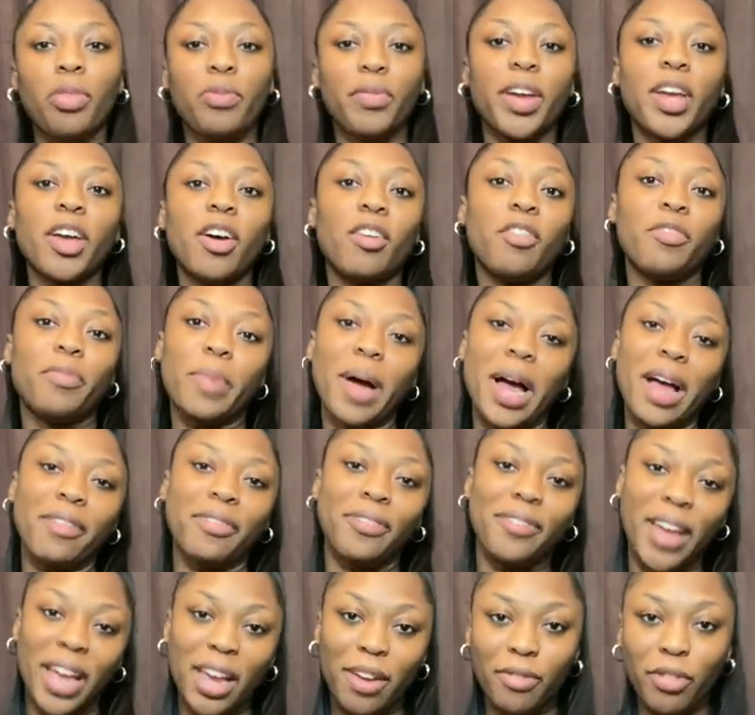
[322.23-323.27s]
three of my
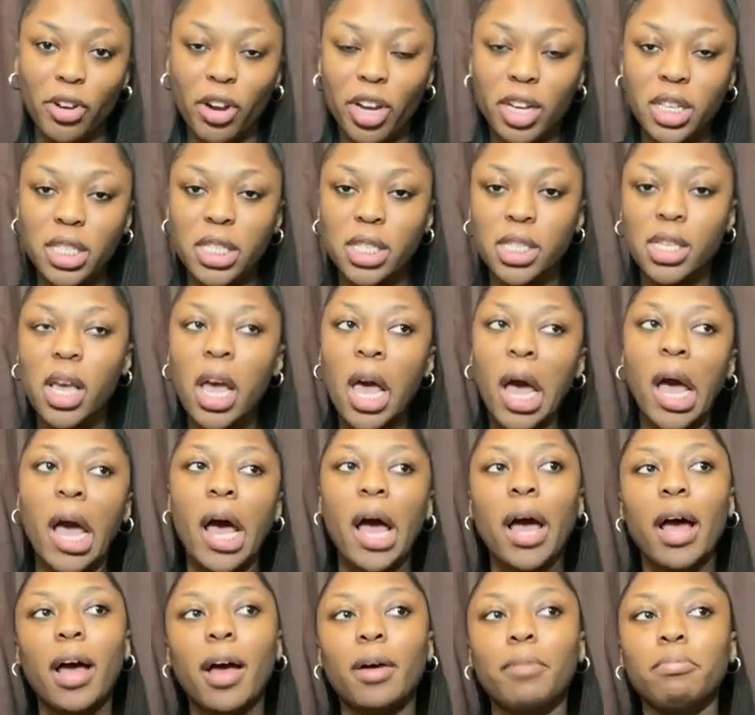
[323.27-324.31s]
favorites
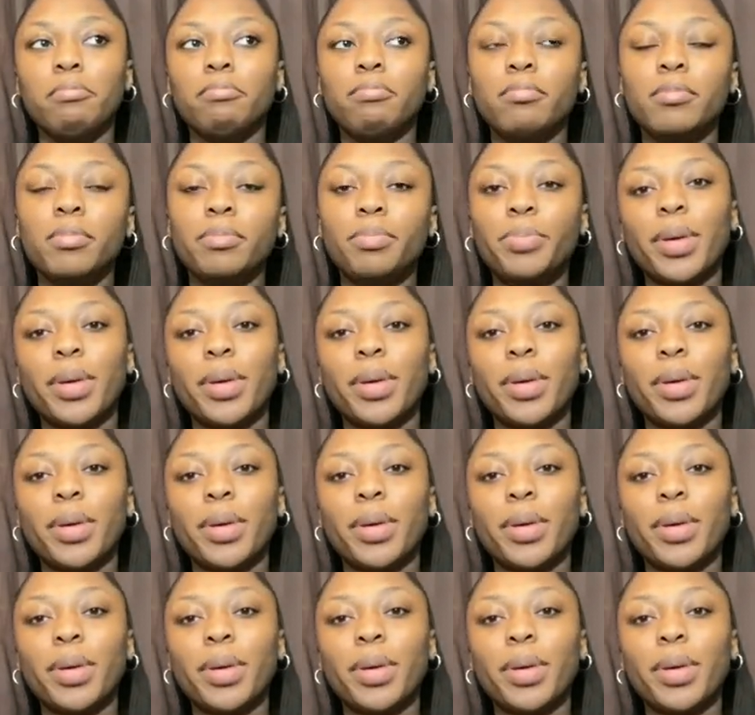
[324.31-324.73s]
um,